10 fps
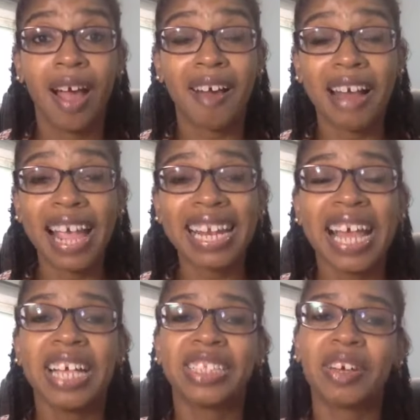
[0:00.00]
All right.
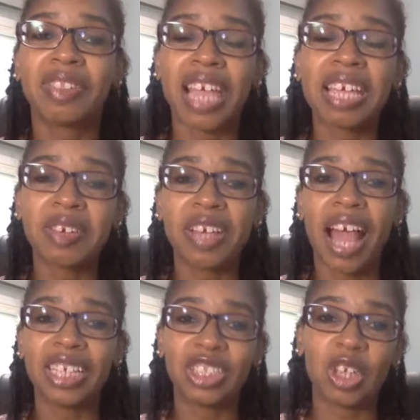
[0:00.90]
So thank you
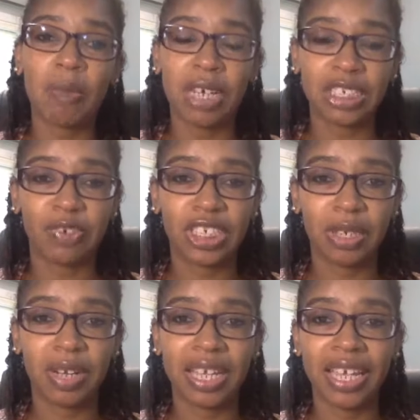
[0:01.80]
guys so much for
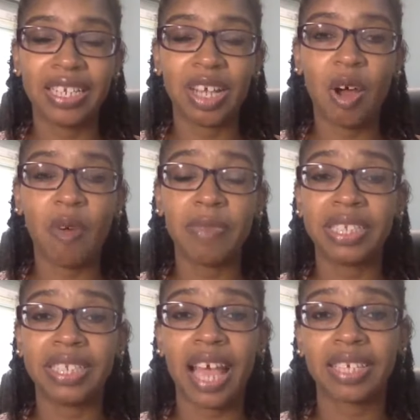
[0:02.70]
tuning in to Home
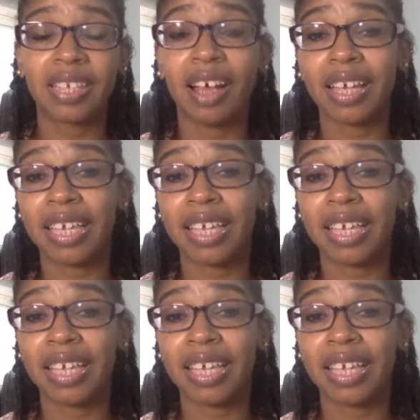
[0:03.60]
Biz Tax Talk.